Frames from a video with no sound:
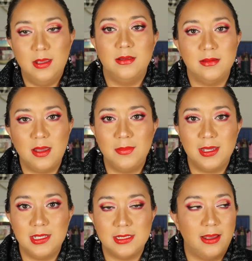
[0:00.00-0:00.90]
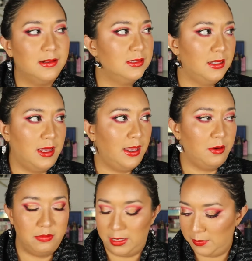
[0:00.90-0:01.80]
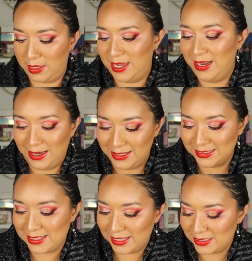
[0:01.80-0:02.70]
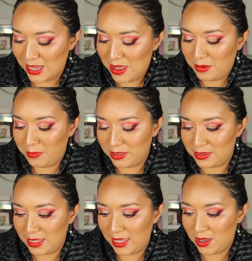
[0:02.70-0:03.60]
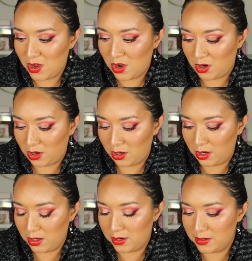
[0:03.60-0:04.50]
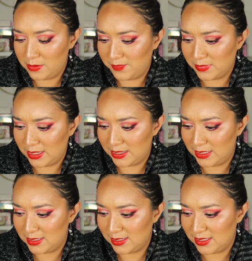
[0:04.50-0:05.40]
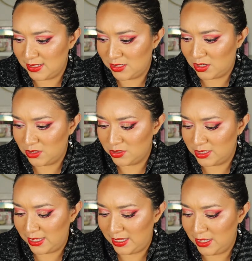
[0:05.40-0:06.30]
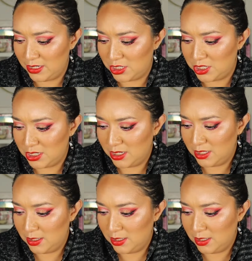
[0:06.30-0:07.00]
Does that make any sense? I don't think I'm making any sense, but they are, I think, sixteen dollars each.